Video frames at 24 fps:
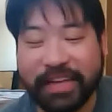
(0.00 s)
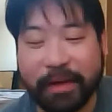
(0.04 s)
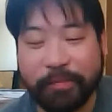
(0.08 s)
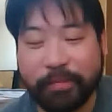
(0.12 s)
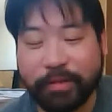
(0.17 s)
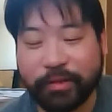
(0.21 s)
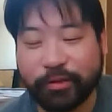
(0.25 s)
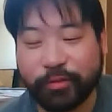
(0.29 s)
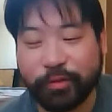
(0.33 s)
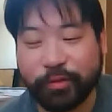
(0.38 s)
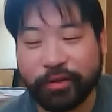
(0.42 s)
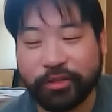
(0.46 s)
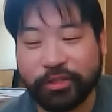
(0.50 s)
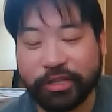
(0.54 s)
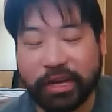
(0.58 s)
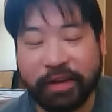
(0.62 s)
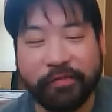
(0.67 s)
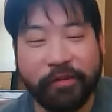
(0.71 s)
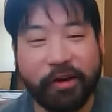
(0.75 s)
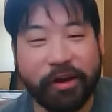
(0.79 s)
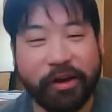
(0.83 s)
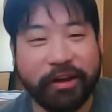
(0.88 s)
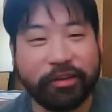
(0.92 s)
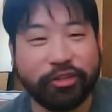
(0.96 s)
you'll have
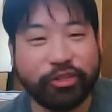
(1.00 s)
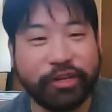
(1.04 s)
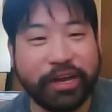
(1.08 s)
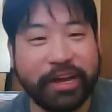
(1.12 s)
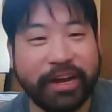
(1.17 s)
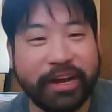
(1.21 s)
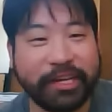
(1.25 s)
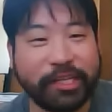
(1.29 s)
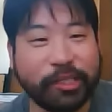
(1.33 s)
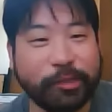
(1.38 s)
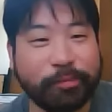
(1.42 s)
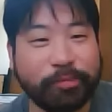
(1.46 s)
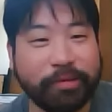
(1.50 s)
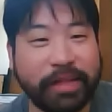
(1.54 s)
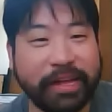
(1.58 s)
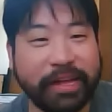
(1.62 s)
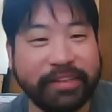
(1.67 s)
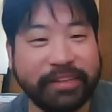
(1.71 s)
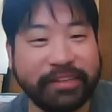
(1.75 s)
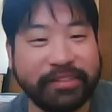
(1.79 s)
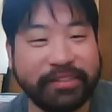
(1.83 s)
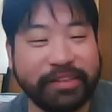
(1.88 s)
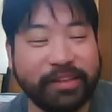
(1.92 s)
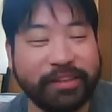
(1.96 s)
segments where Jeff Hardy's
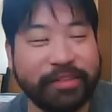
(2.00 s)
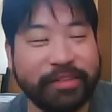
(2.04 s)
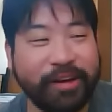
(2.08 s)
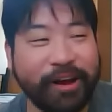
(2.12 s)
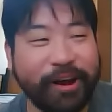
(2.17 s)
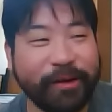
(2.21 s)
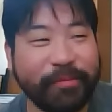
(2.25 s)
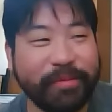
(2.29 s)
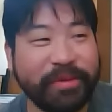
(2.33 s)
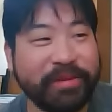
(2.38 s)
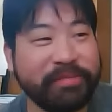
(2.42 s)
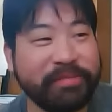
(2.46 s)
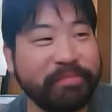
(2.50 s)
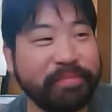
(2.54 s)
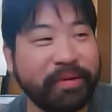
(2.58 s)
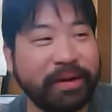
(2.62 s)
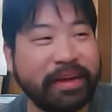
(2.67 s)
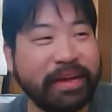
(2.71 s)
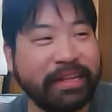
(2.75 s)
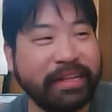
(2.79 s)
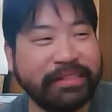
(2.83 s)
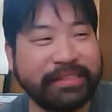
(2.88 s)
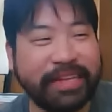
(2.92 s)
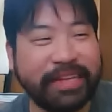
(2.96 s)
trying to explain things to Darby,
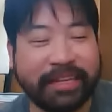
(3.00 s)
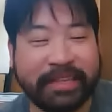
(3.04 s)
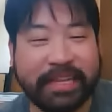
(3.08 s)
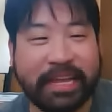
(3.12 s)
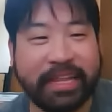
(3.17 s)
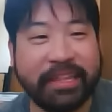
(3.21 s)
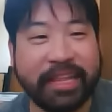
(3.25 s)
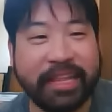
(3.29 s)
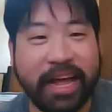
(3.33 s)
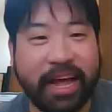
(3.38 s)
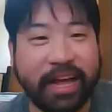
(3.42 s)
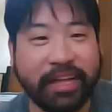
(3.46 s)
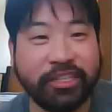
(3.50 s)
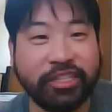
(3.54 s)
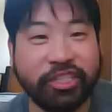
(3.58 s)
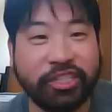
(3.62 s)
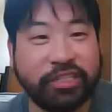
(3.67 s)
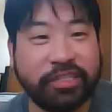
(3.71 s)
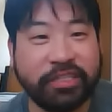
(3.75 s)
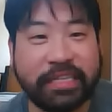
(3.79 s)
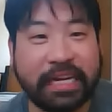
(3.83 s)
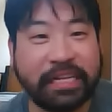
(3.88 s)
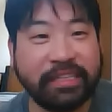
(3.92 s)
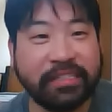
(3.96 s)
but it's like the
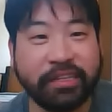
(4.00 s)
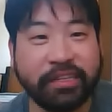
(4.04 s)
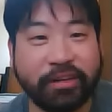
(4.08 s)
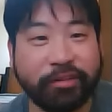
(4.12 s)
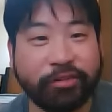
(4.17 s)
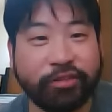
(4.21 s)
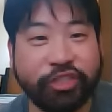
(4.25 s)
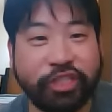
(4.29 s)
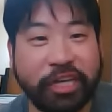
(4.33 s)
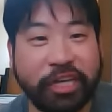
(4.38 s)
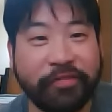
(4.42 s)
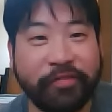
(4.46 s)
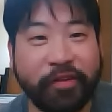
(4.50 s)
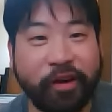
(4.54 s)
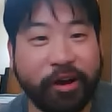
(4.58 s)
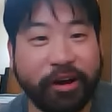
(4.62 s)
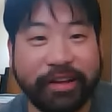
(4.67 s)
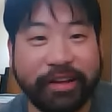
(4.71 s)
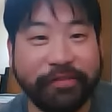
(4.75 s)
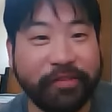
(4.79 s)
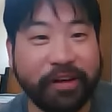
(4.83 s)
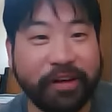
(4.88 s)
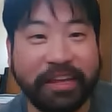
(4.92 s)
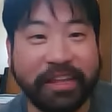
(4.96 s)
nonsensical Jeff Hardy
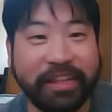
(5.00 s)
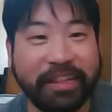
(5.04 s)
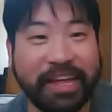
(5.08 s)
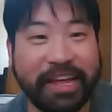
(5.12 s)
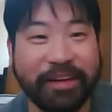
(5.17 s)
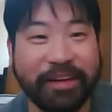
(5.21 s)
fucking language.